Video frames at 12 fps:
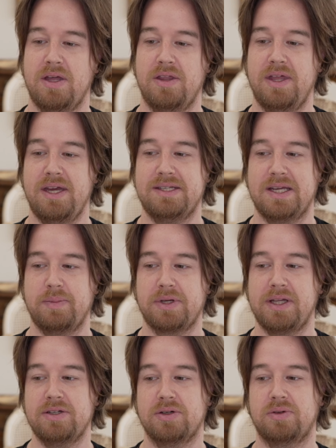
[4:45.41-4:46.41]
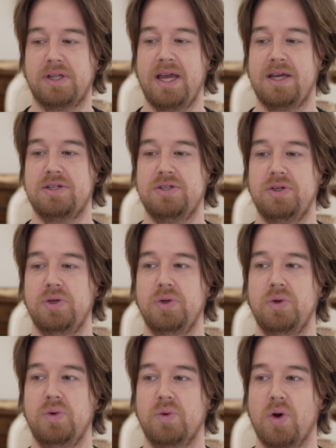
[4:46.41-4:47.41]
they typically don't like
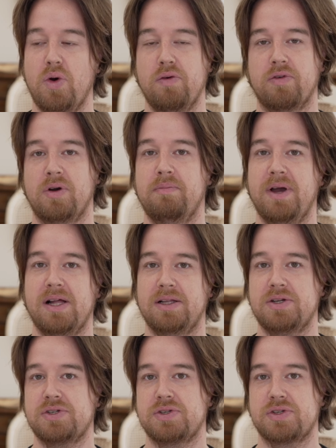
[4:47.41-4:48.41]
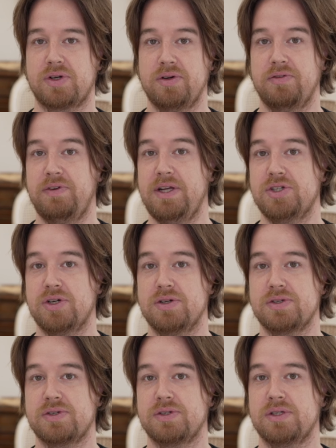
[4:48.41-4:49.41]
to over embellish certain
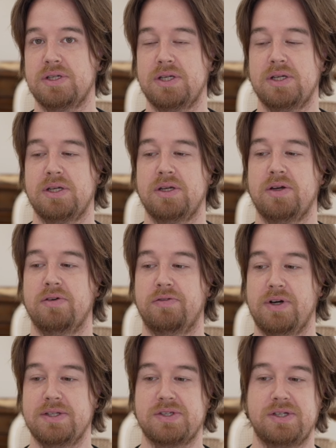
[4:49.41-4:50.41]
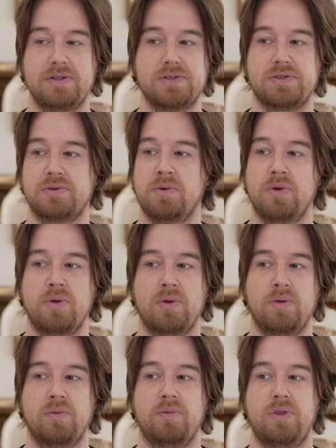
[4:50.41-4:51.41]
features. For instance,
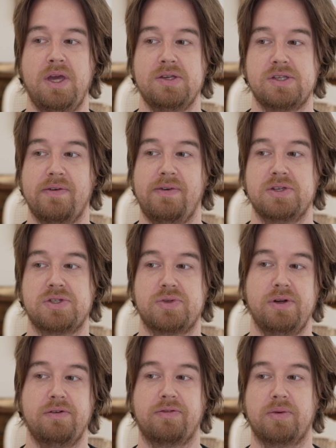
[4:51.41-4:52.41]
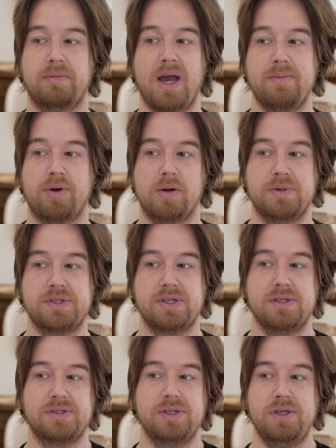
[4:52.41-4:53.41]
the A7S III for my
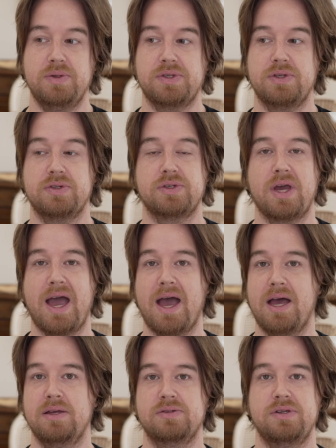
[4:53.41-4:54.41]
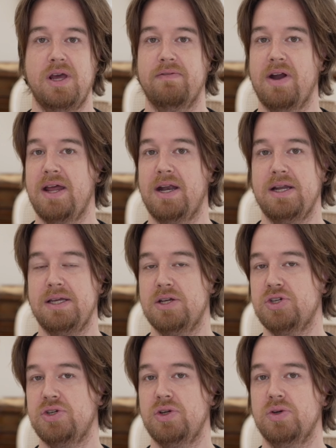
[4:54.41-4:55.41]
purposes and uses has never had any
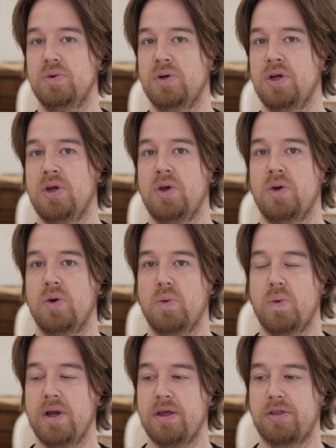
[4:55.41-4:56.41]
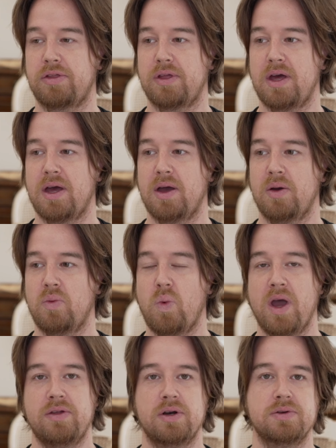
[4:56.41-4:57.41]
issue with
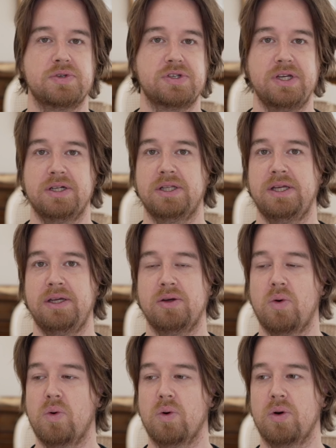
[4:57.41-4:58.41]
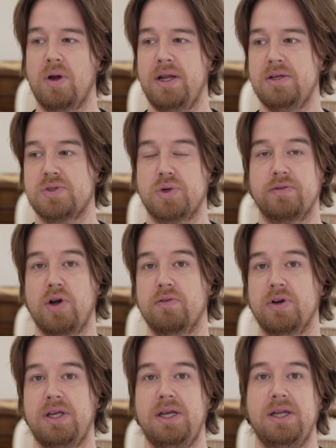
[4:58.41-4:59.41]
weather sealing or any sort of
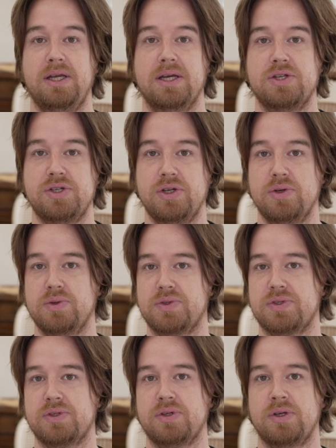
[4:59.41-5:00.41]
overheating issues.